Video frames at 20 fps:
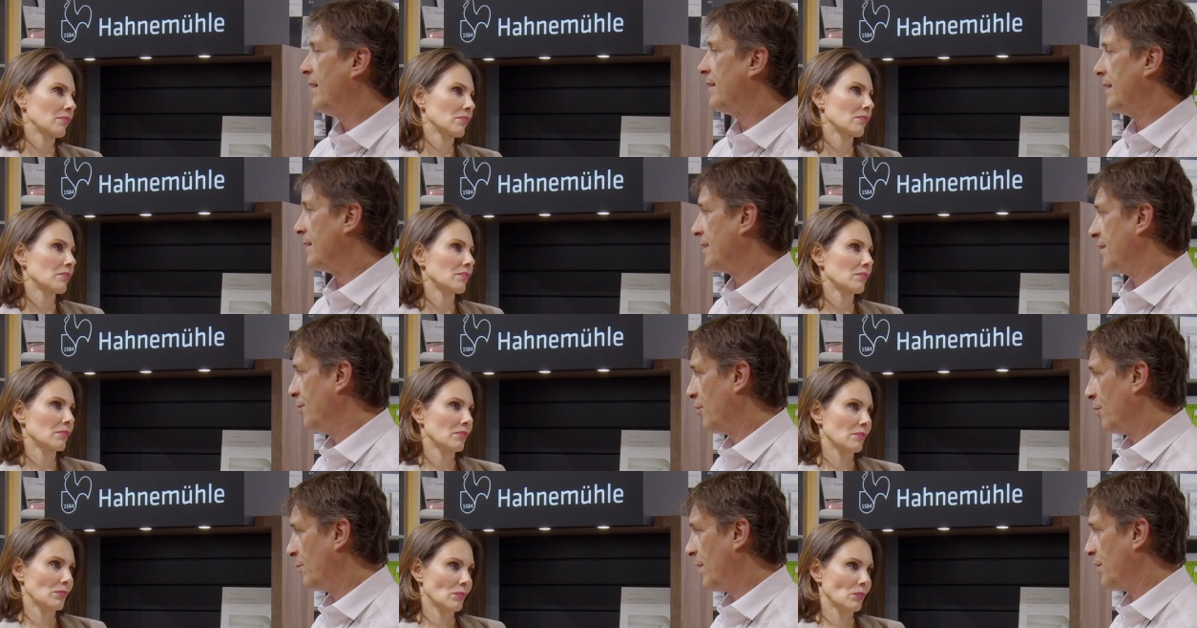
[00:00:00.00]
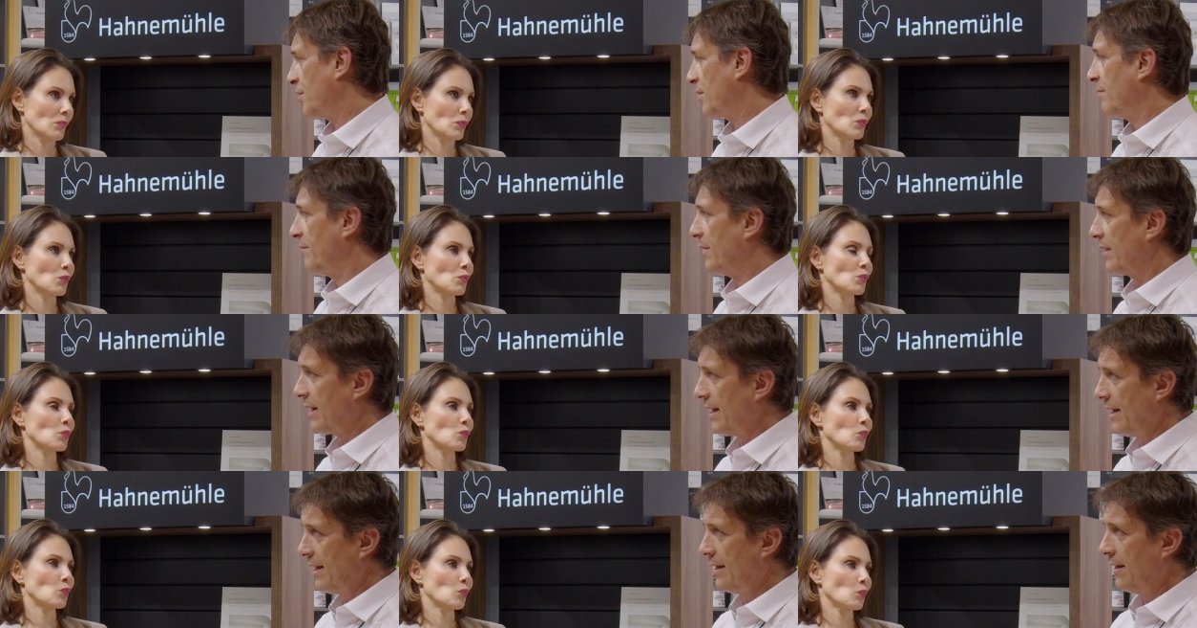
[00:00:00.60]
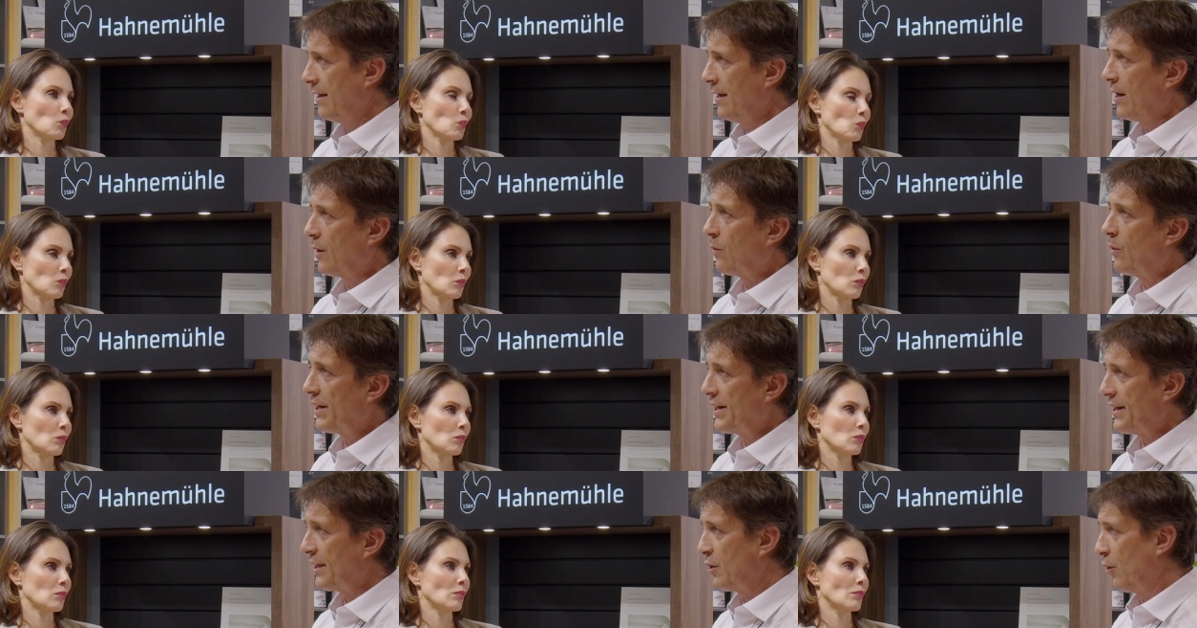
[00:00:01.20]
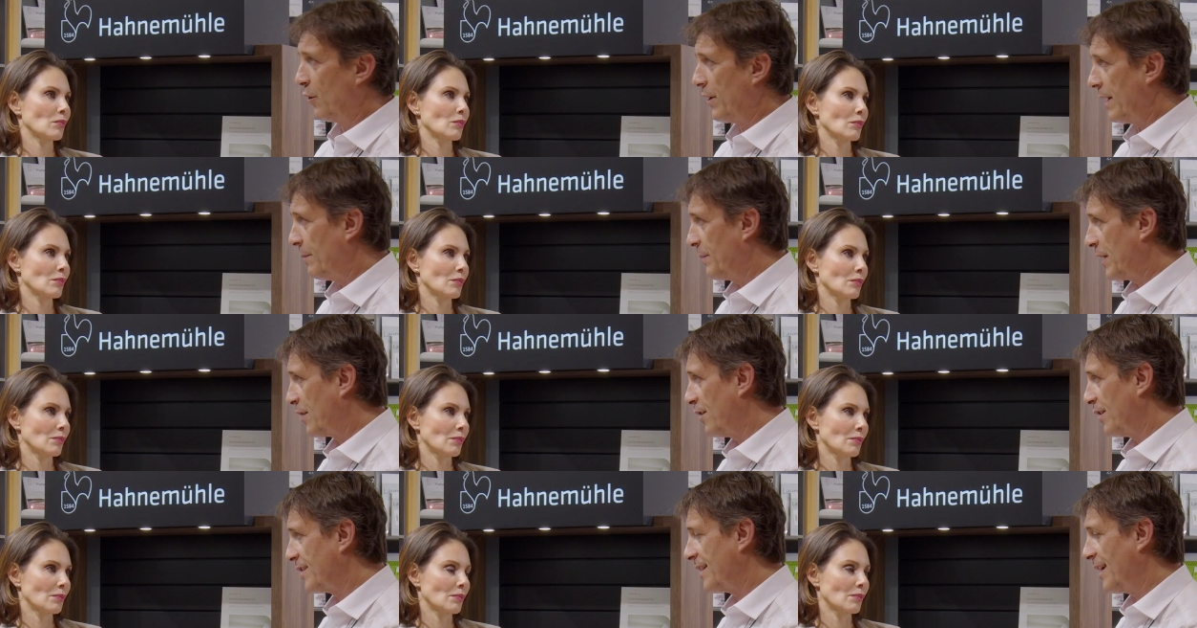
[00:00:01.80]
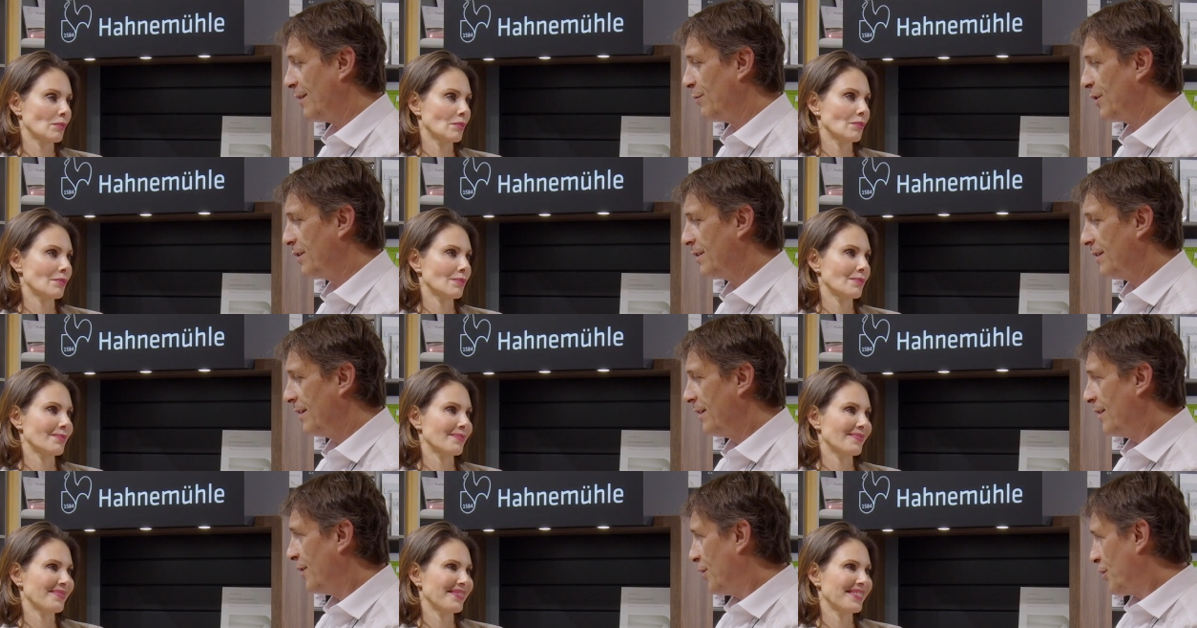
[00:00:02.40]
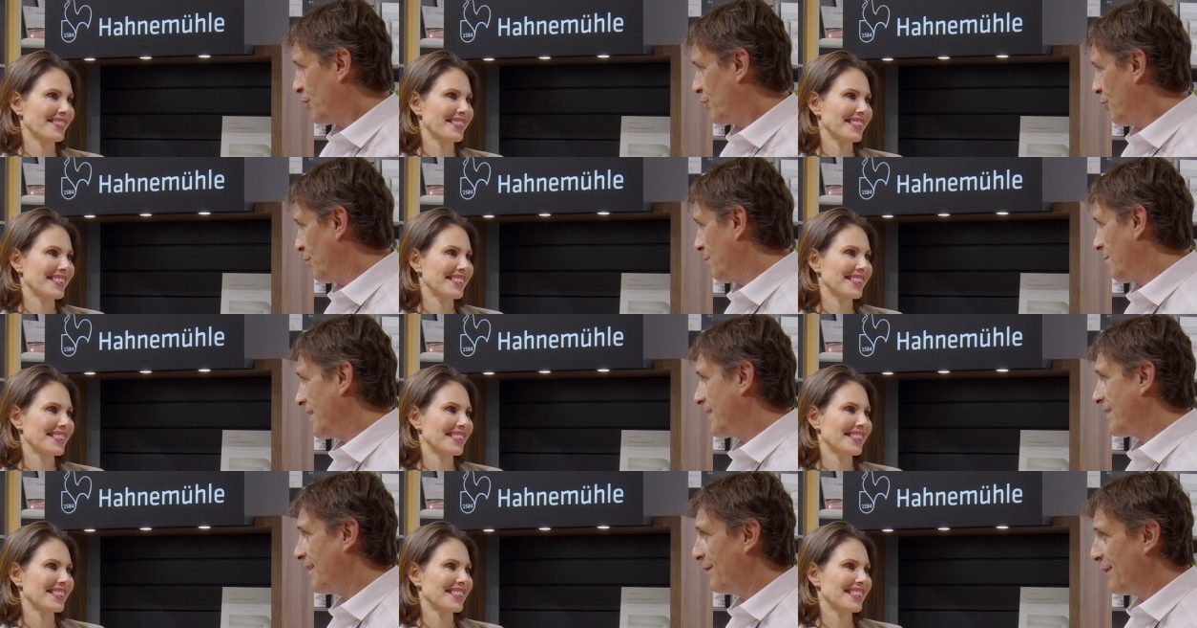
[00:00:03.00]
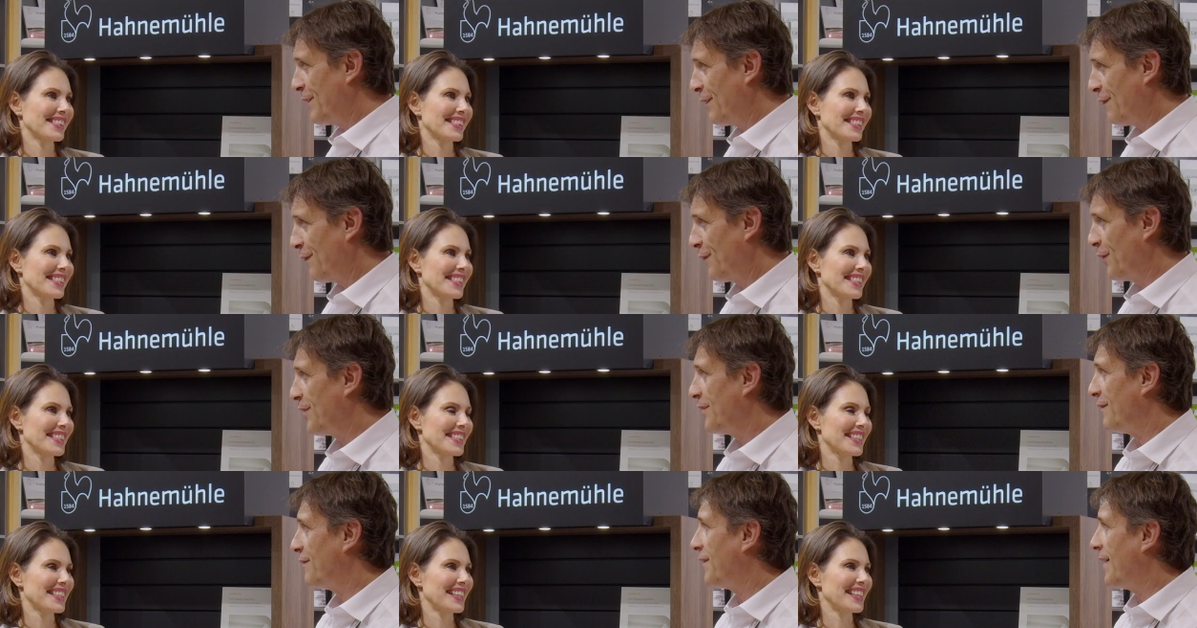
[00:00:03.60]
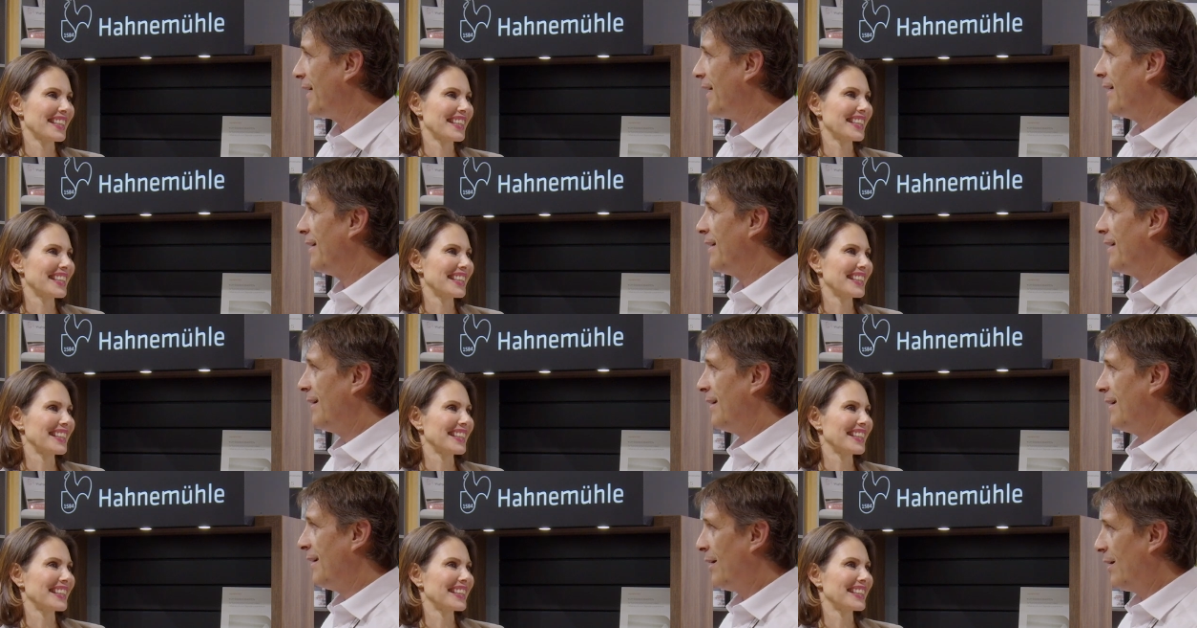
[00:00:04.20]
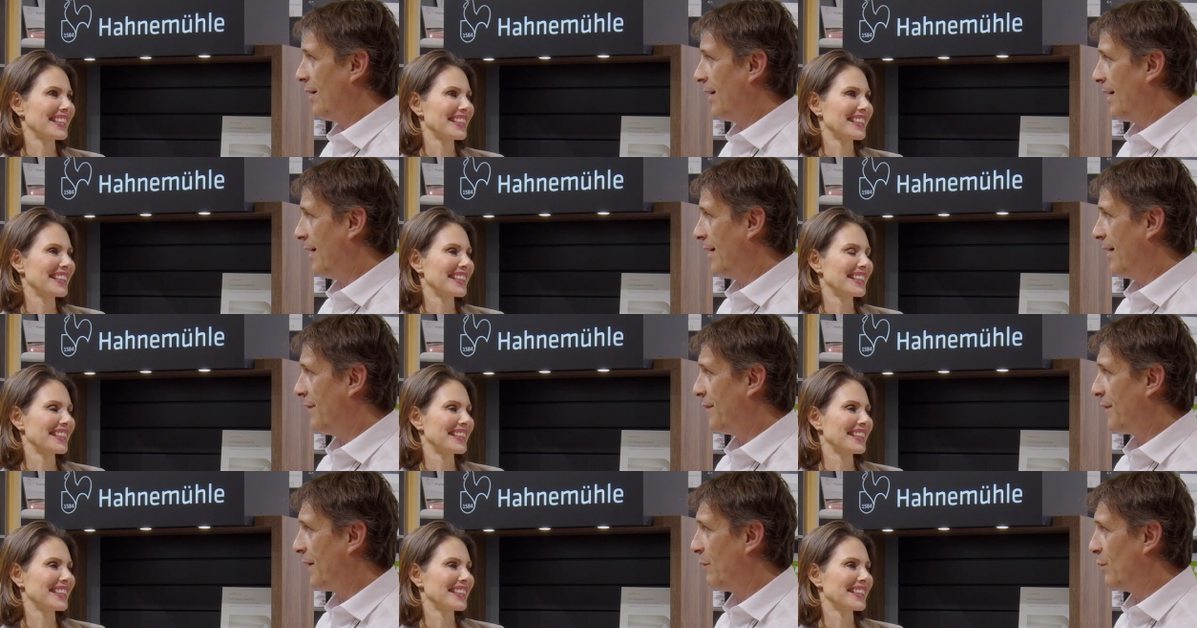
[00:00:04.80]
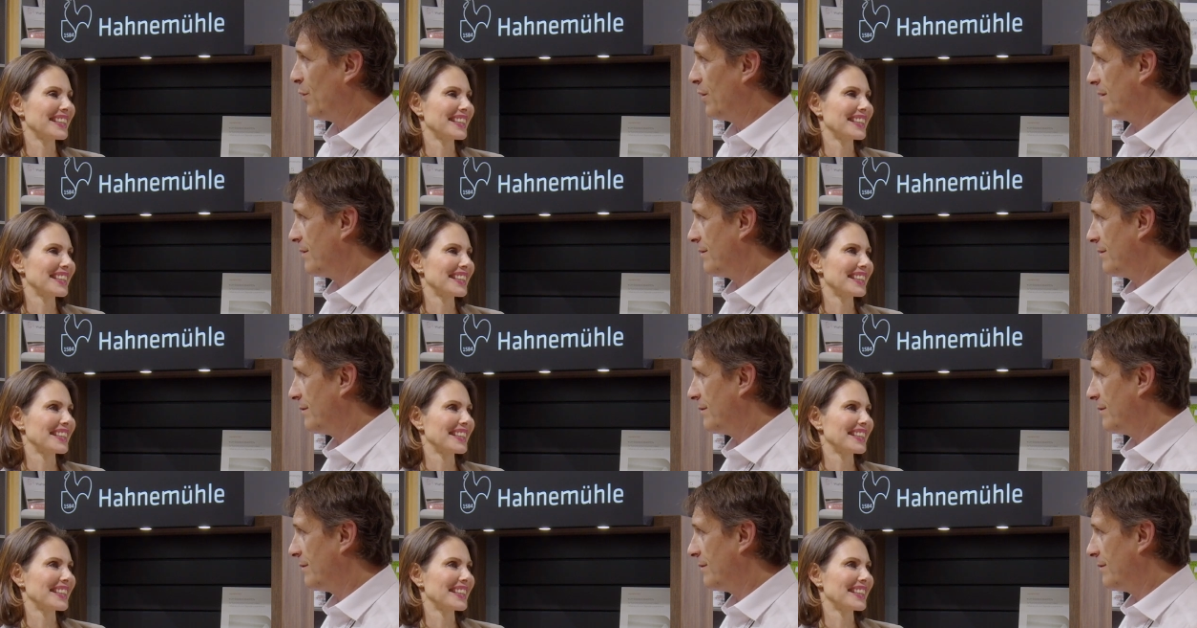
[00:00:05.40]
Speaker 1: That's no question with high quality coating because I would shoot myself in the foot if I uh, if I would